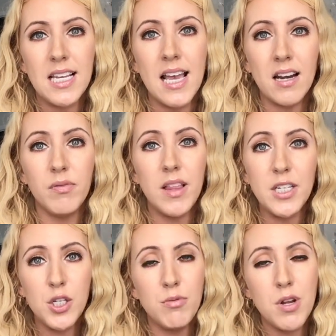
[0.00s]
he kind of
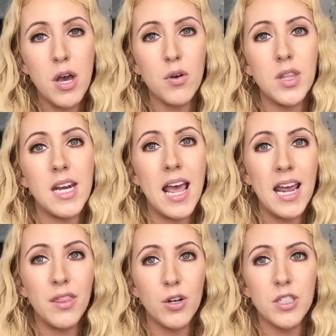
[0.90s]
lets you know that,
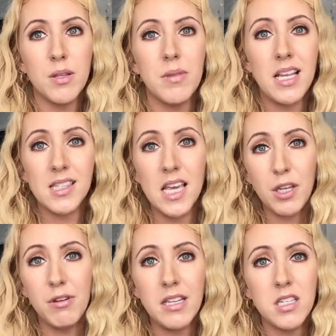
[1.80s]
hey, there are some things that
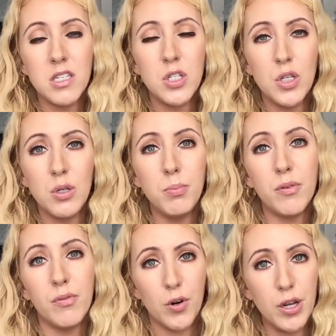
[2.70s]
you need to do
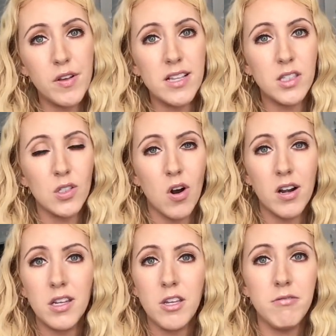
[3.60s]
before you get
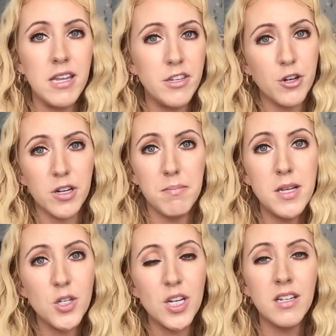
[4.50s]
started. You need your
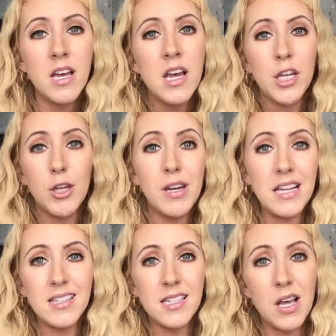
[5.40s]
commission. You
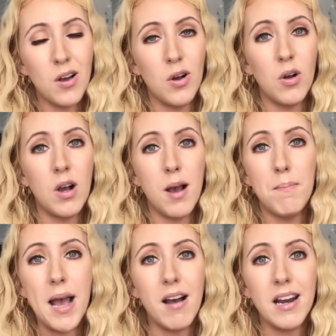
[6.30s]
need to know
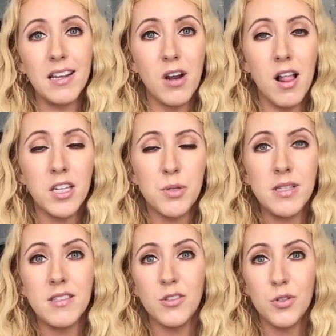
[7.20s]
about
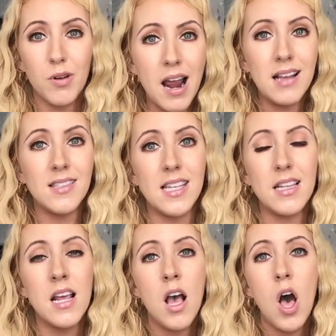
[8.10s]
acknowledgments and jurats,
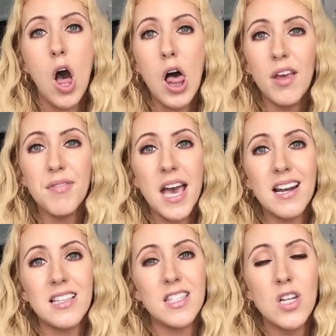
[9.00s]
and all of
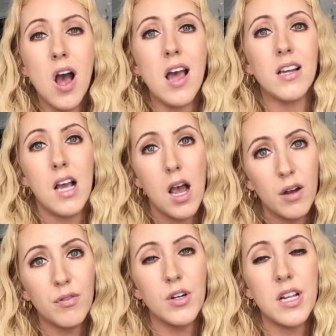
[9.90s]
that is not
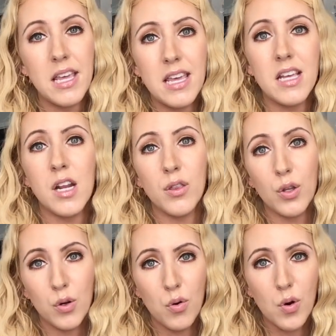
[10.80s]
covered in
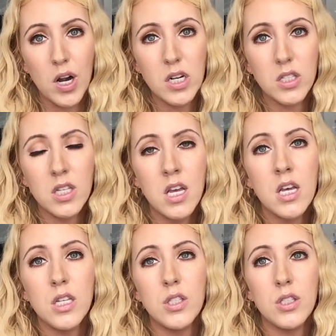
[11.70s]
the course.
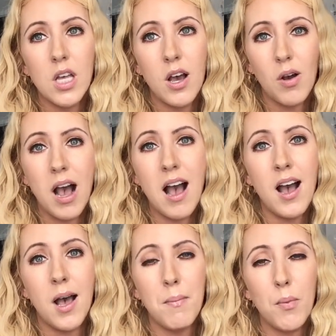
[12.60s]

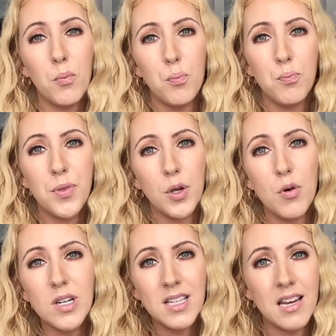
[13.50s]
So the
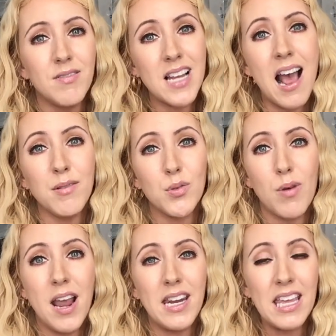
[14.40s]
course kind of dives
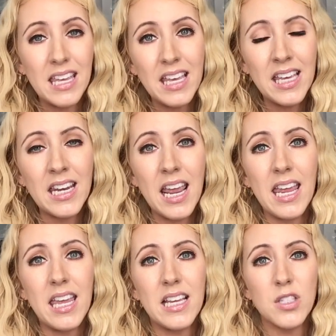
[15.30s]
right in
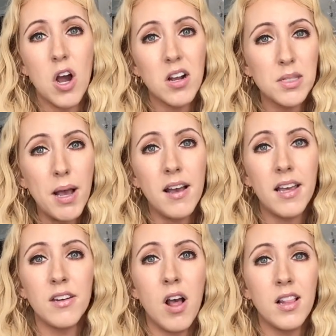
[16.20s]
and talks about
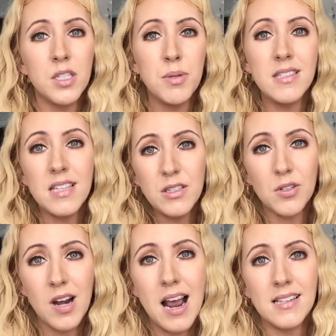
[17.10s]
acknowledgments and
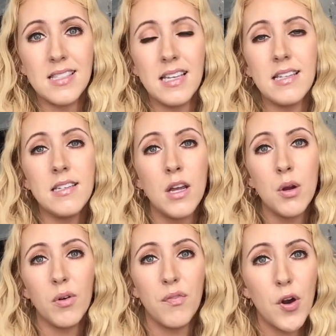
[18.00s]
jurats and
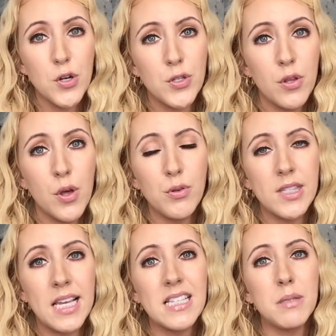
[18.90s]
refers to those
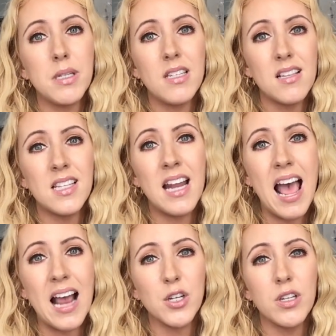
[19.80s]
things, but doesn't
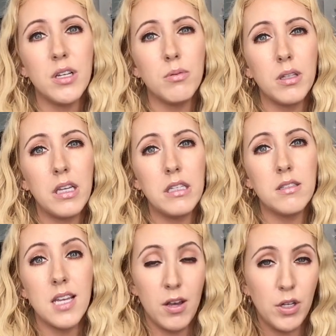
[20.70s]
actually really
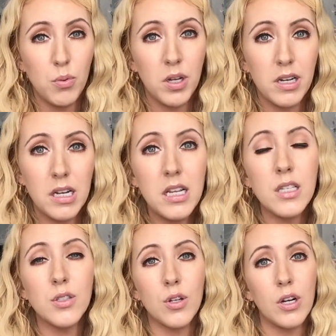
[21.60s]
tell you what it
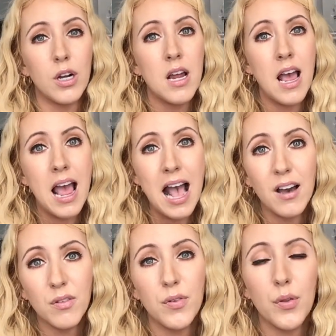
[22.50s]
is or
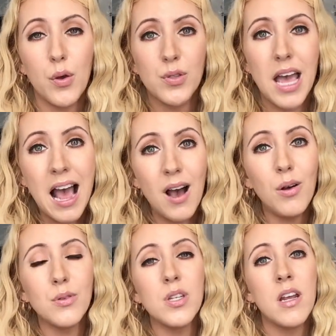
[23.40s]
how to fill those out.